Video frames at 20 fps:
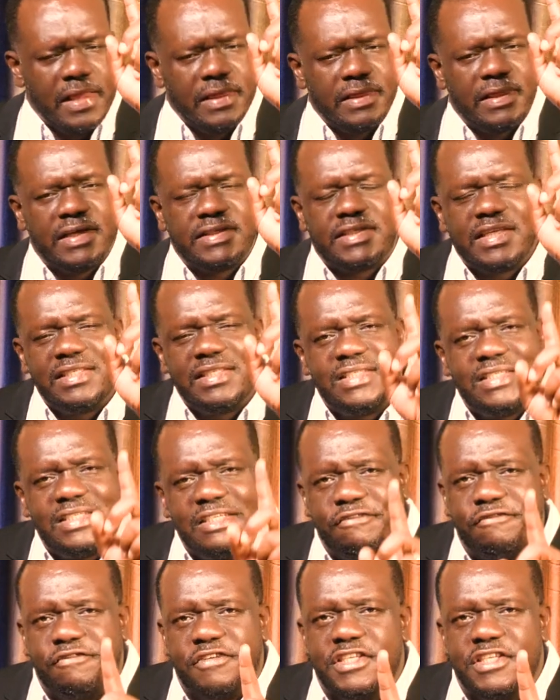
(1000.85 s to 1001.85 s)
There's a
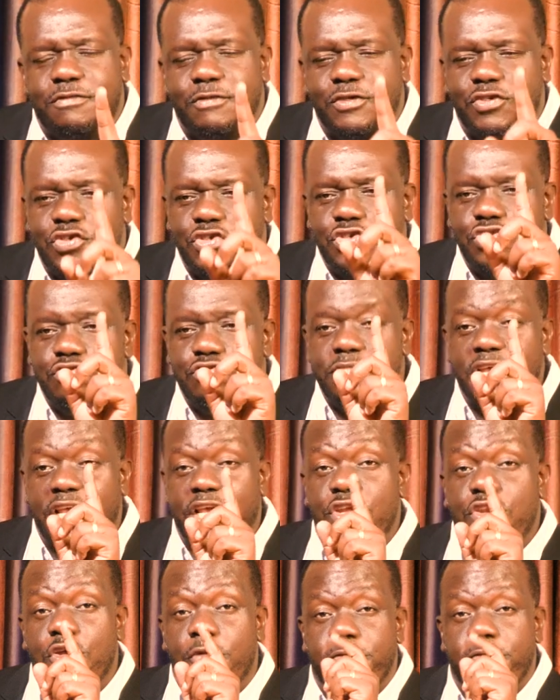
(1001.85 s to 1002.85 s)
difference between you
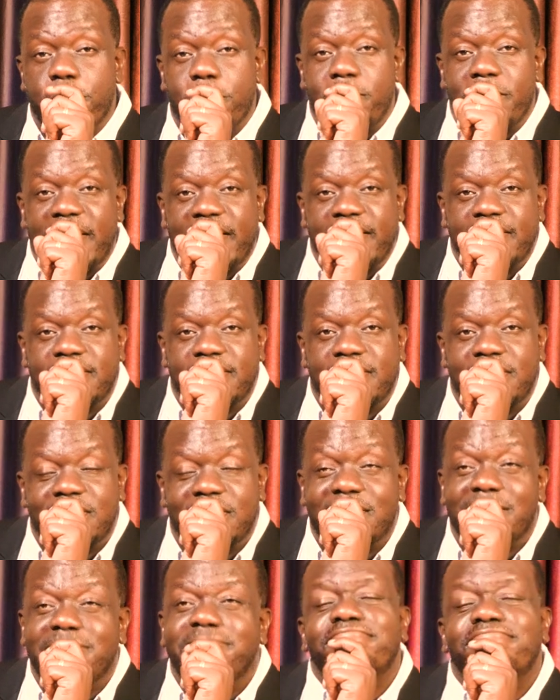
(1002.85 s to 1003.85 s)
making up your mind to
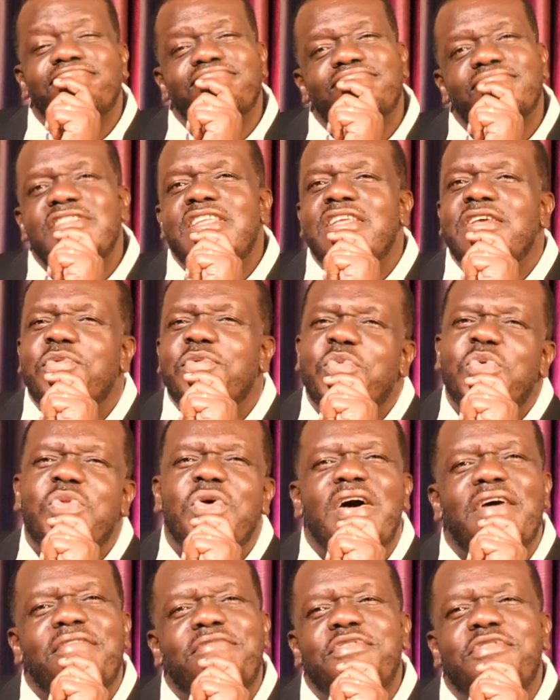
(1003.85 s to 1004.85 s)
say, hmm, we
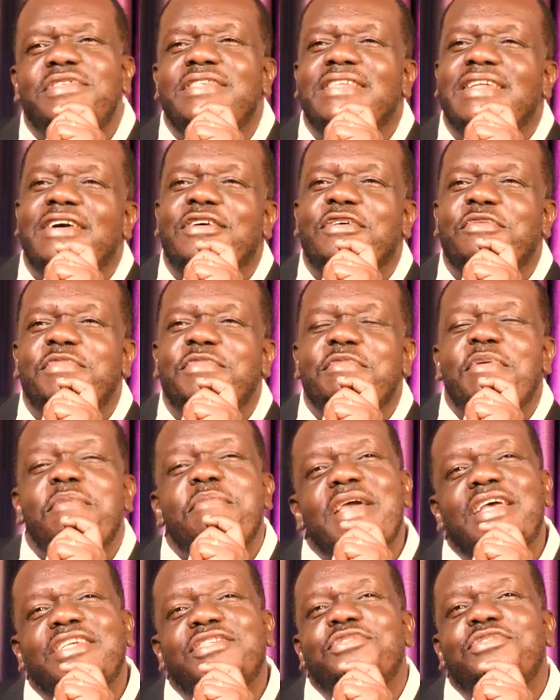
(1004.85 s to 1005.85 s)
don't have roads in our community.
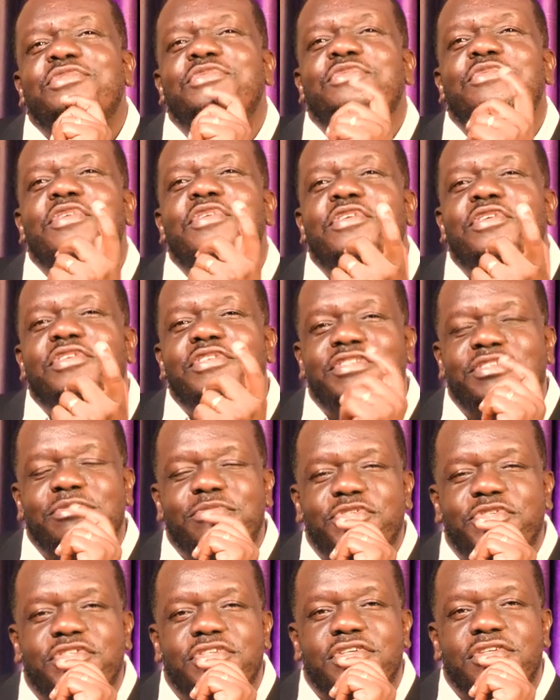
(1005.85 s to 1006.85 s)
Maybe I should do one
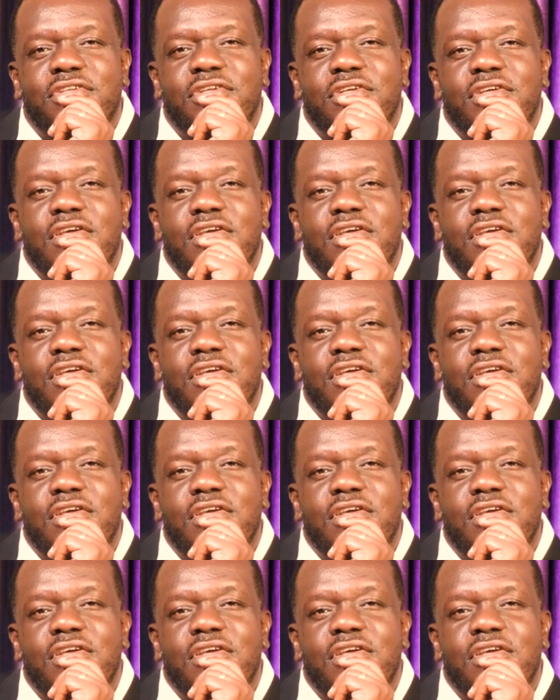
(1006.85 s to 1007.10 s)
contribution.